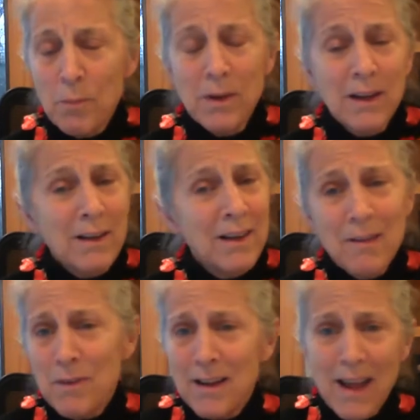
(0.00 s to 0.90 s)
I'm like,
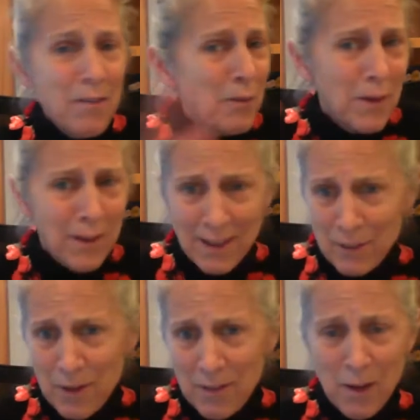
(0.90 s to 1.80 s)
I'm not having a
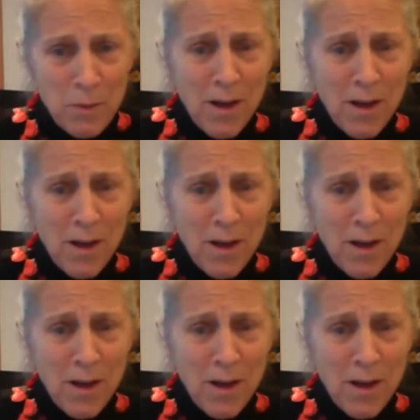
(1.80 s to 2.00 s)
Rolodex roundup.